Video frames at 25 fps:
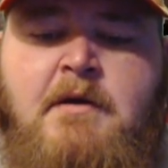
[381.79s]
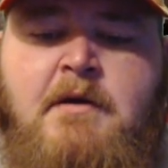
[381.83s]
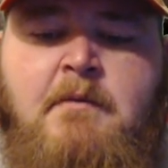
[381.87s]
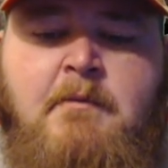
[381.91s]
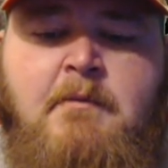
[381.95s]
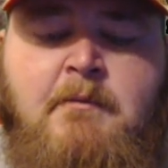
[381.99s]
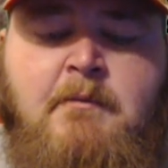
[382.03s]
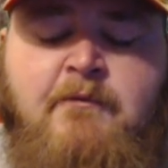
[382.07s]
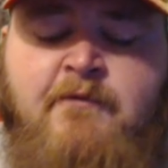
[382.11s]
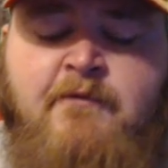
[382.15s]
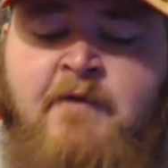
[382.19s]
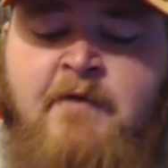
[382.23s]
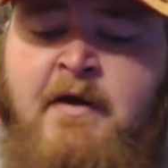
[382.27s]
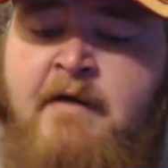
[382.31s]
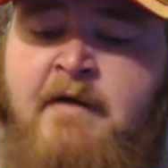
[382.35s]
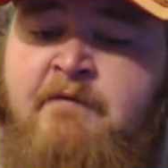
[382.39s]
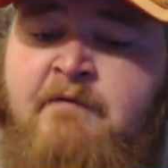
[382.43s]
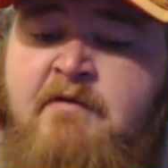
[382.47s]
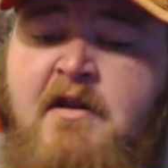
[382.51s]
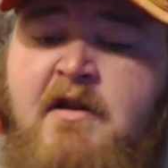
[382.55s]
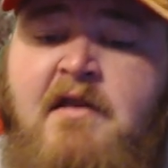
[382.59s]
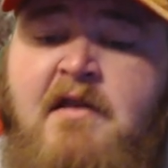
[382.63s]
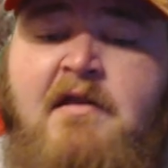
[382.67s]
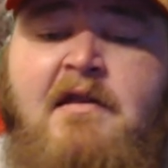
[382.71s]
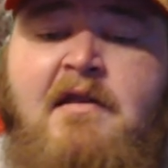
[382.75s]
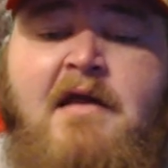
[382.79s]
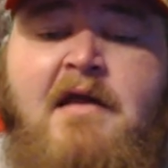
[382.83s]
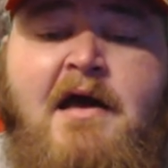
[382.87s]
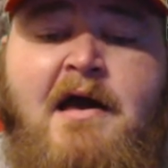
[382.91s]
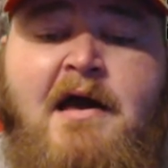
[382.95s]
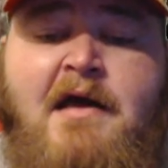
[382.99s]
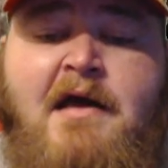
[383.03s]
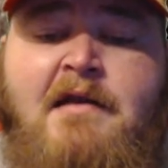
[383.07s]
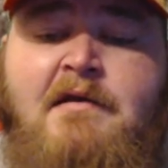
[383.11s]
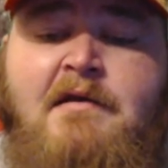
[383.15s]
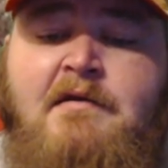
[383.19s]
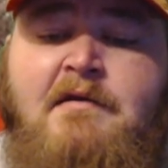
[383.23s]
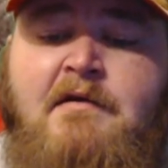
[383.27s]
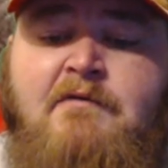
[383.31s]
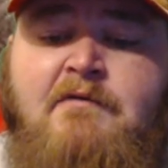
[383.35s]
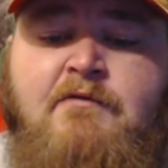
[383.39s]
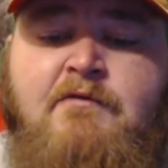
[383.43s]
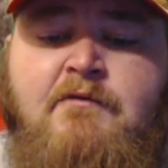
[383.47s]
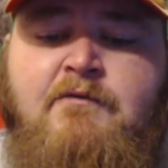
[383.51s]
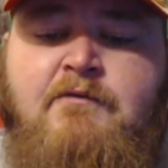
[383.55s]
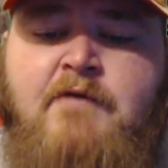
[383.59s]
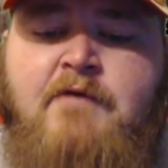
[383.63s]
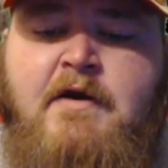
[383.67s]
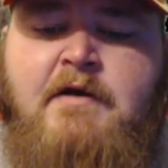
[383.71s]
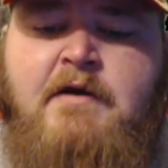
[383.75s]
I'm a fan of a lot of
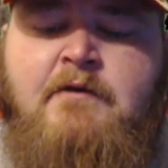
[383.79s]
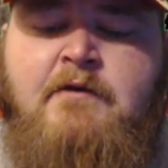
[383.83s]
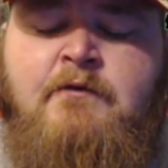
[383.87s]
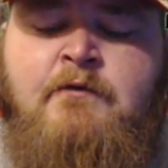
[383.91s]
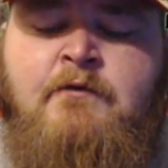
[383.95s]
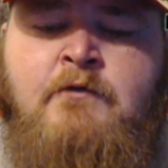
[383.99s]
different fighters,